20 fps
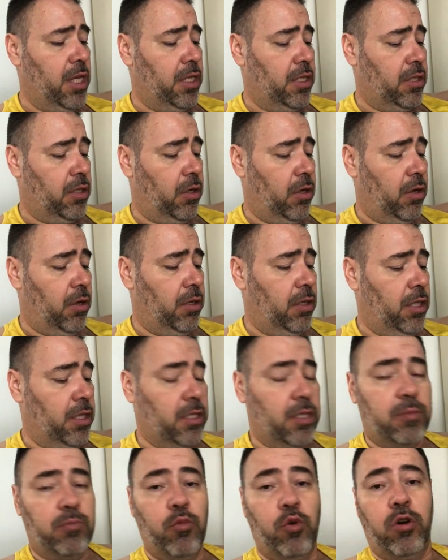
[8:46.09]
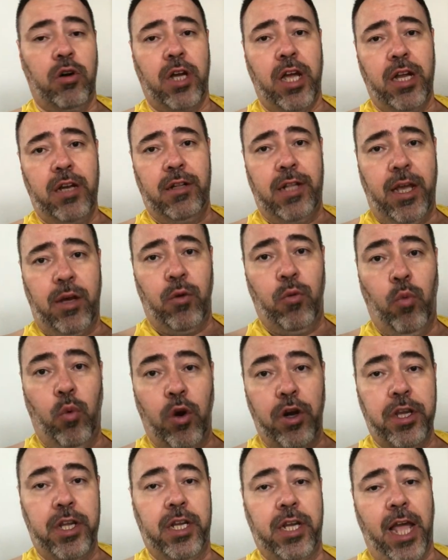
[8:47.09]
So this is more kind of like
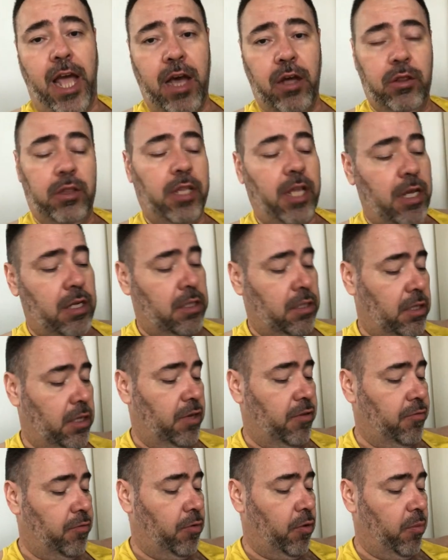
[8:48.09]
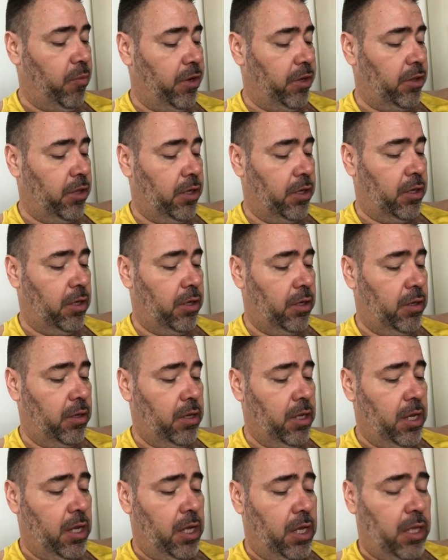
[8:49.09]
working out that stuff for me,
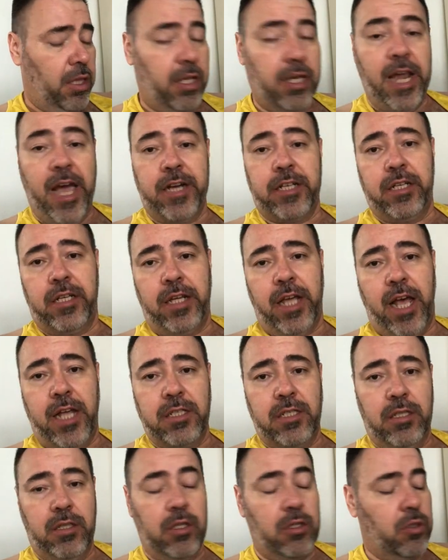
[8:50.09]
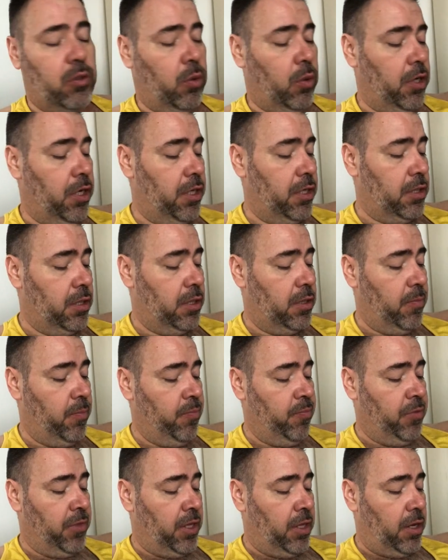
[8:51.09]
the lactic acid, the soreness.
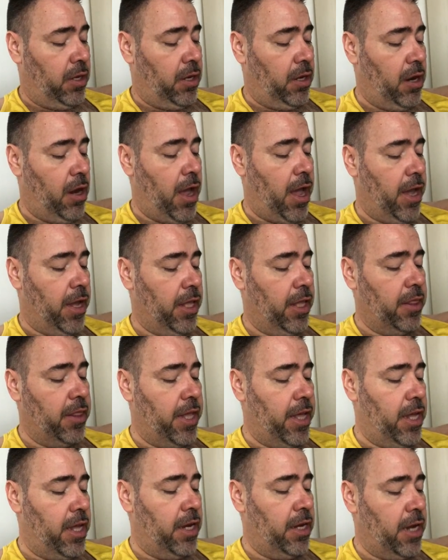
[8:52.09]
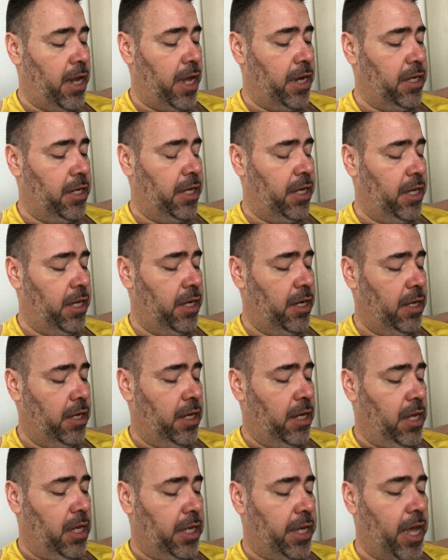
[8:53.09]
All right, and then I did
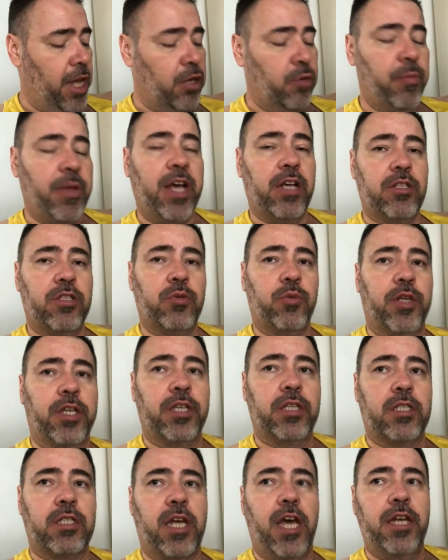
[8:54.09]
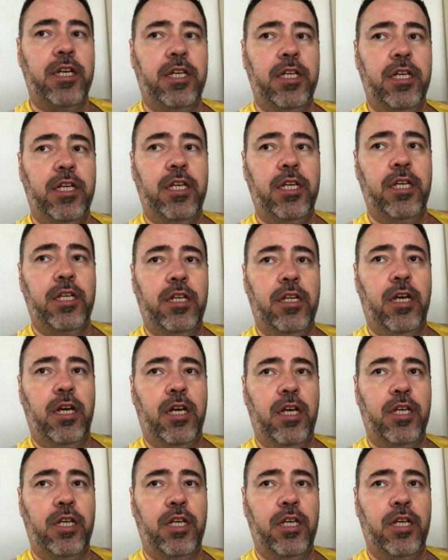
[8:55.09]
kettlebell swings. I did